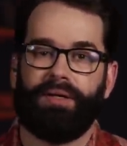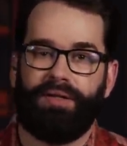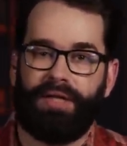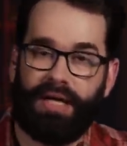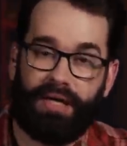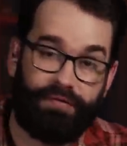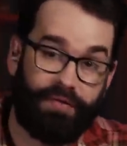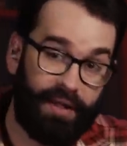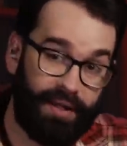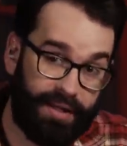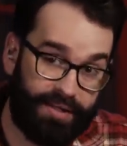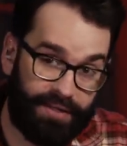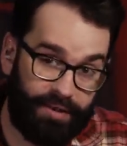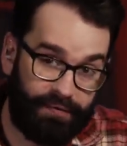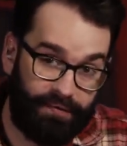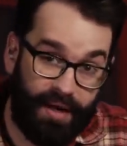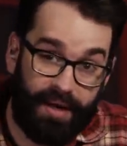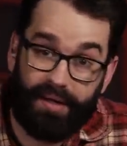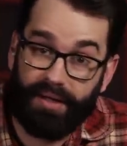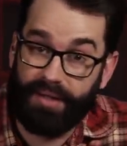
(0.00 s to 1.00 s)
The NFL has
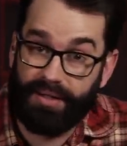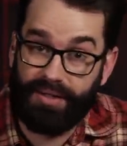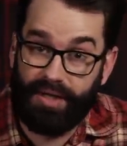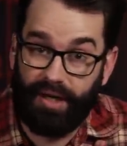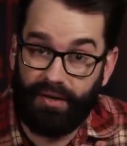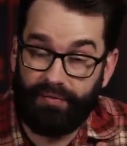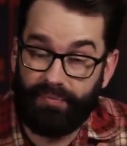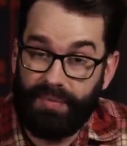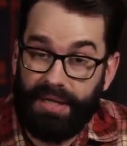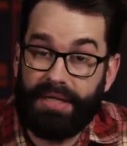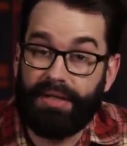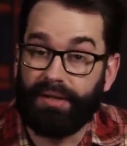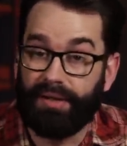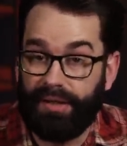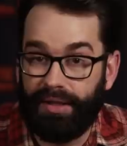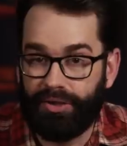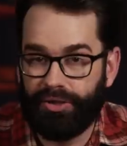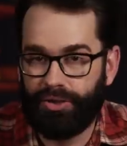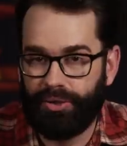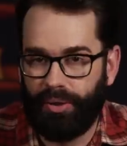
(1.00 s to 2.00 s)
defended itself
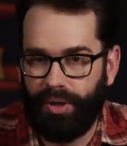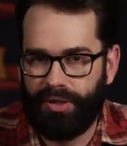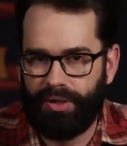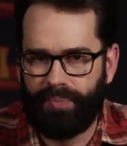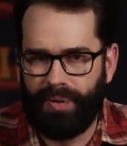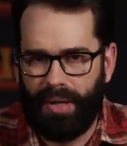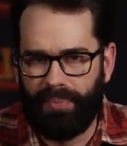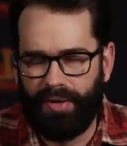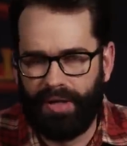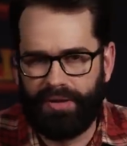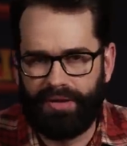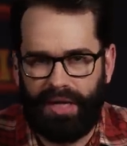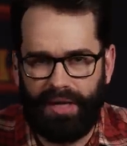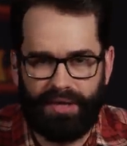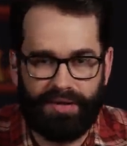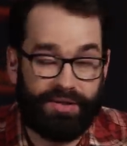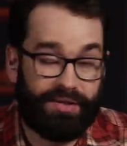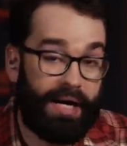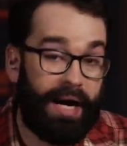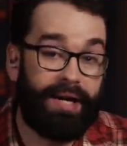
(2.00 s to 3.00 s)
meekly, assuring the public that
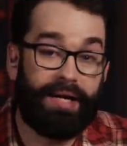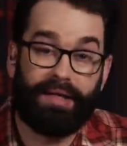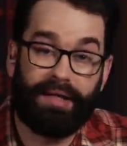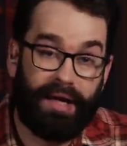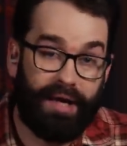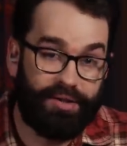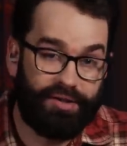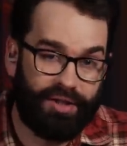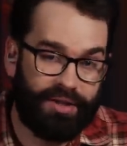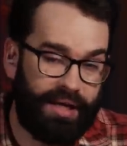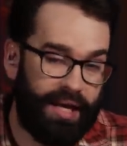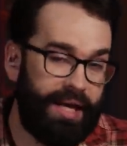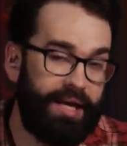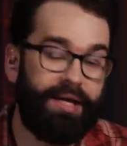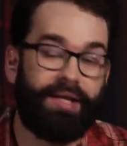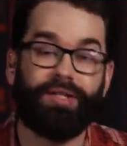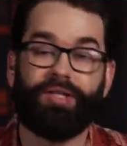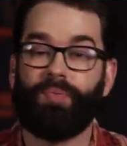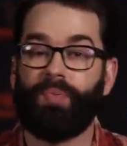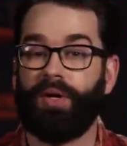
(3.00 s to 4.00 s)
it's not engaging in
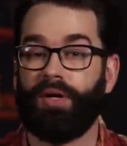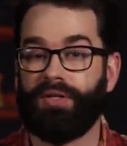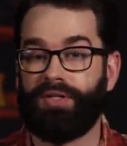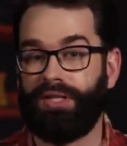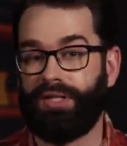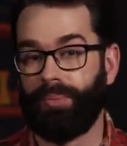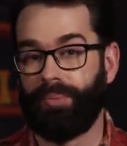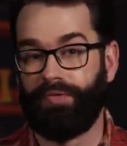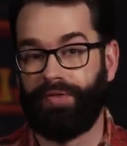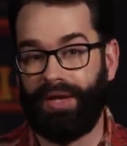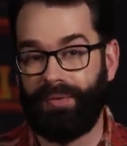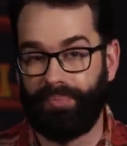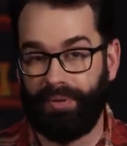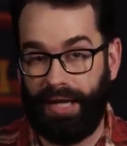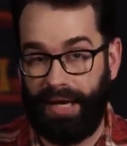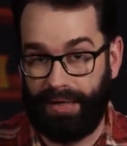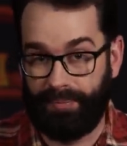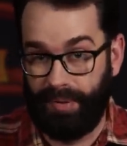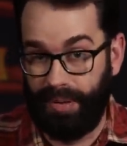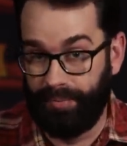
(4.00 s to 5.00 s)
any conspiracy to prevent
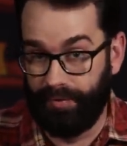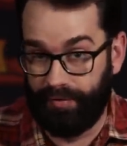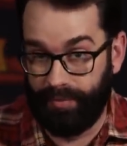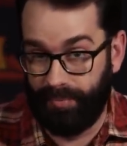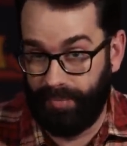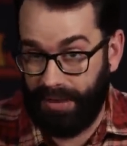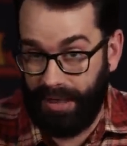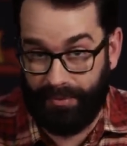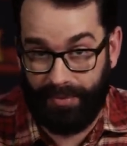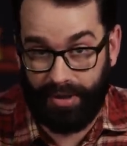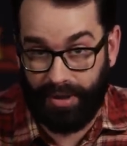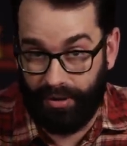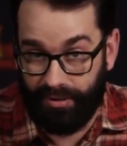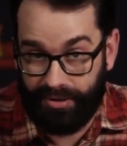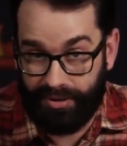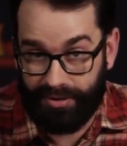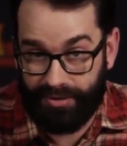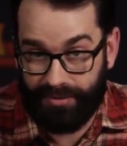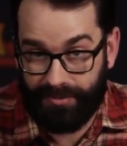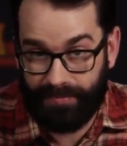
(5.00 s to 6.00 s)
black people from becoming
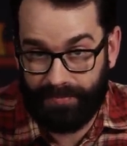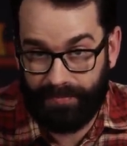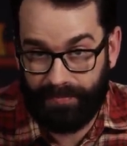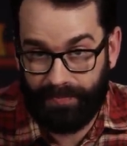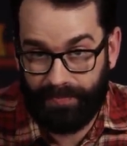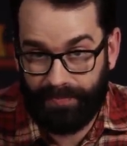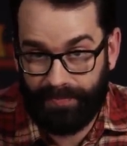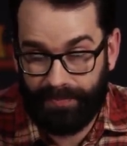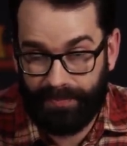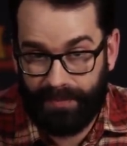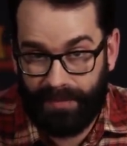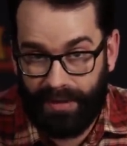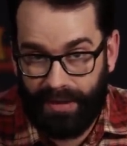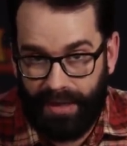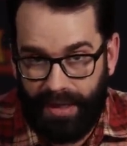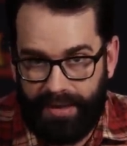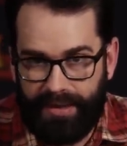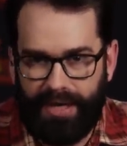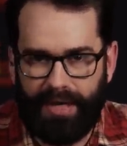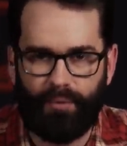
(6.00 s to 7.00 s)
coaches.
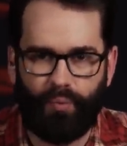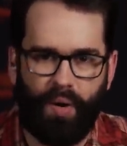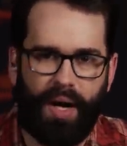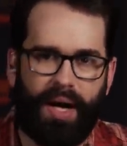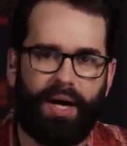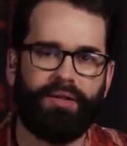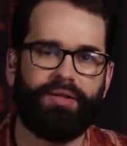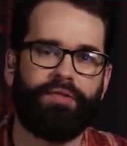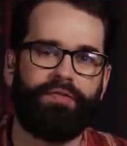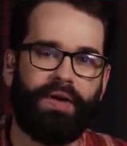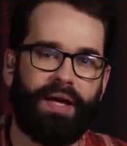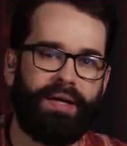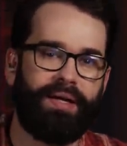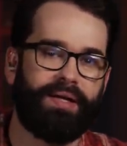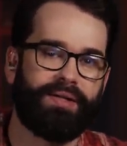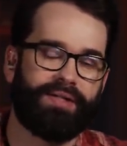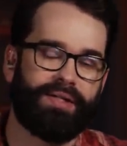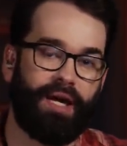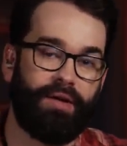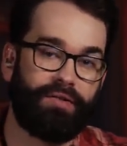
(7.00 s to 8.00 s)
And yet, while
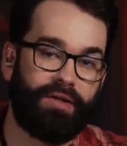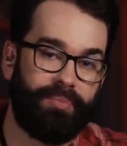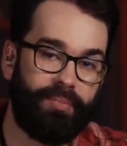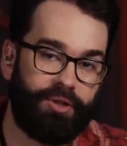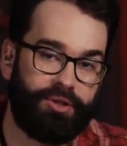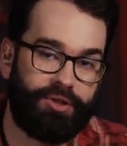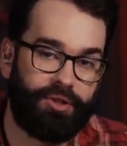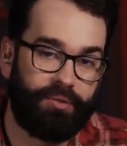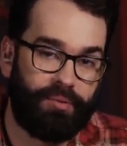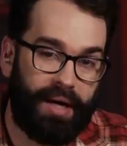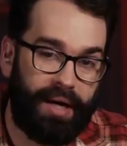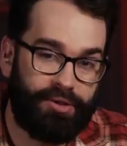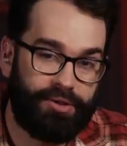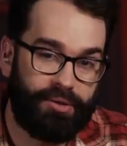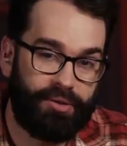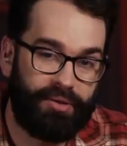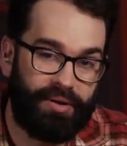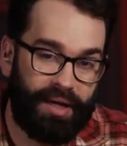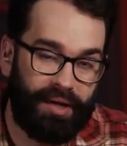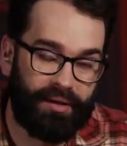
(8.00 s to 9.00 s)
defending itself, Commissioner
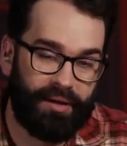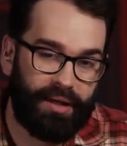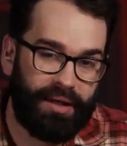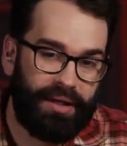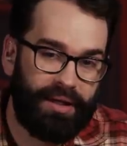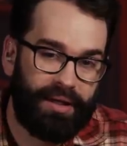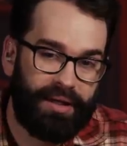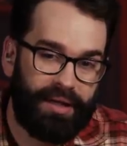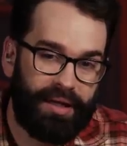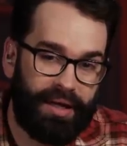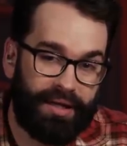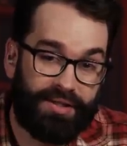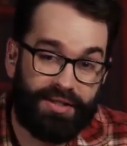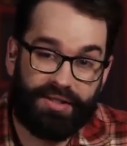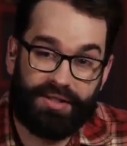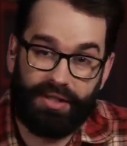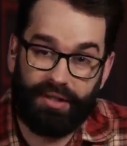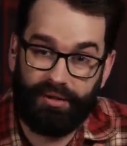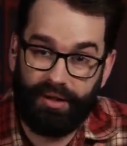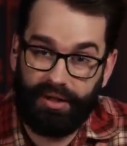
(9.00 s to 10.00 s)
Roger Goodell uh,
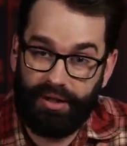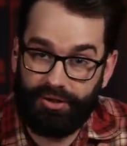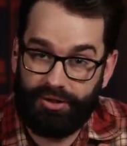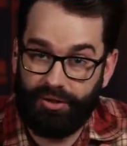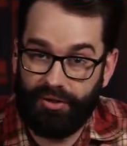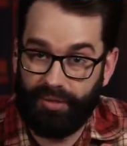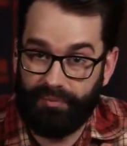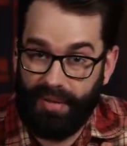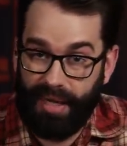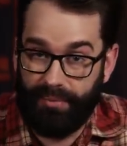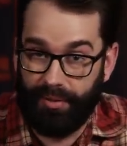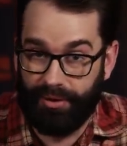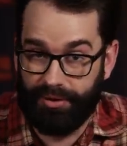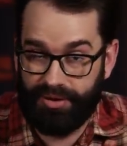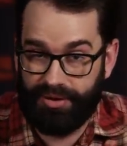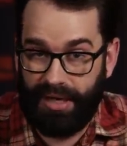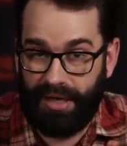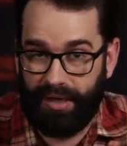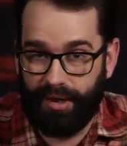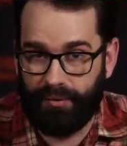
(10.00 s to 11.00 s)
still issued a memo
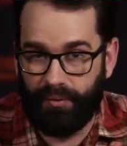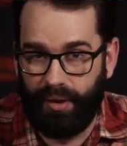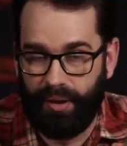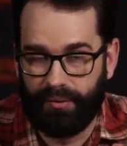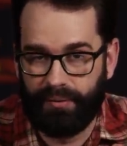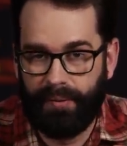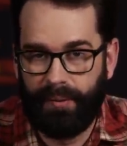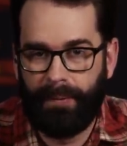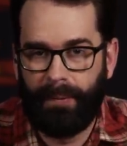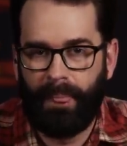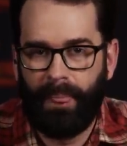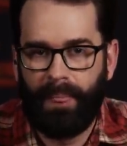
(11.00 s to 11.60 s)
stating, quote,